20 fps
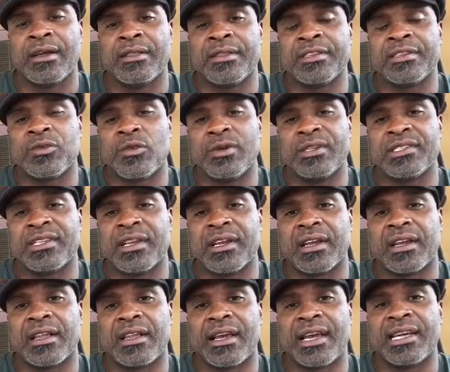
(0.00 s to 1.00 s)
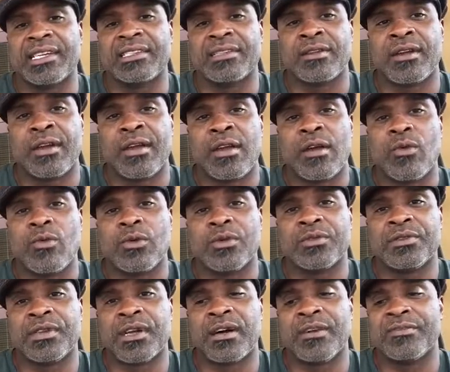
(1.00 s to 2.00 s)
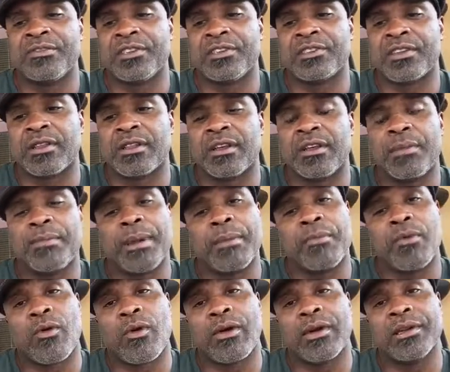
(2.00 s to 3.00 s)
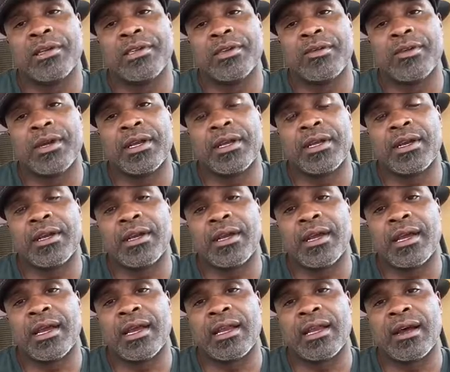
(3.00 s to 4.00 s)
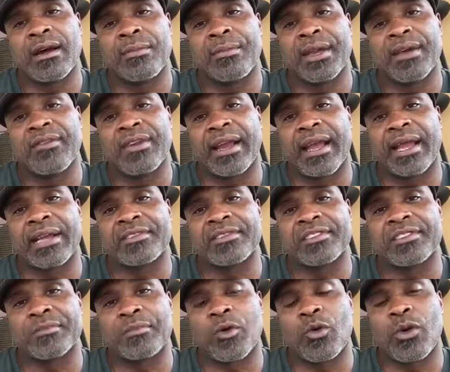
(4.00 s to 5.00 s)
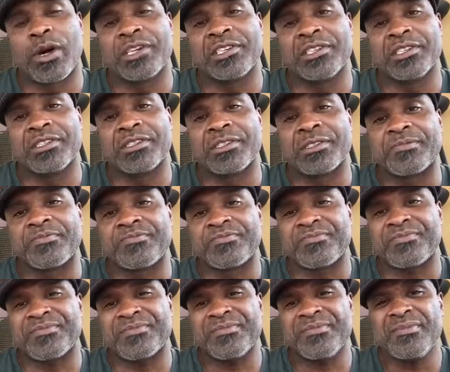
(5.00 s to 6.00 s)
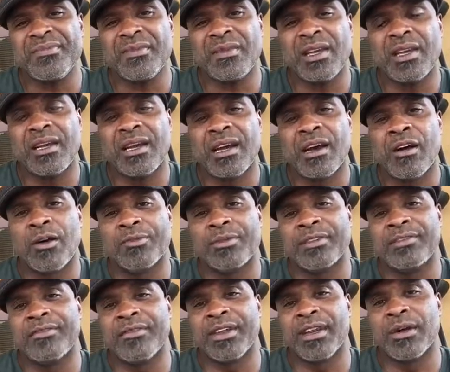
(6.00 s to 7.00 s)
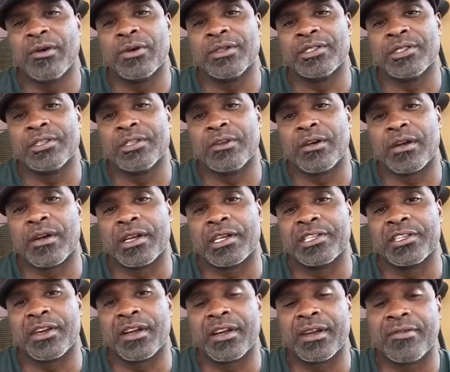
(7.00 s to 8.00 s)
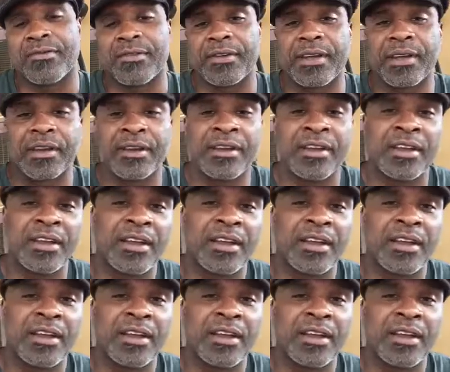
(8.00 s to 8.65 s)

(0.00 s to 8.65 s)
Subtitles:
This Wednesday in class, we'll delve just a little bit more into it, and I'll be able to answer some questions. I hope this video wasn't too herky-jerky for you.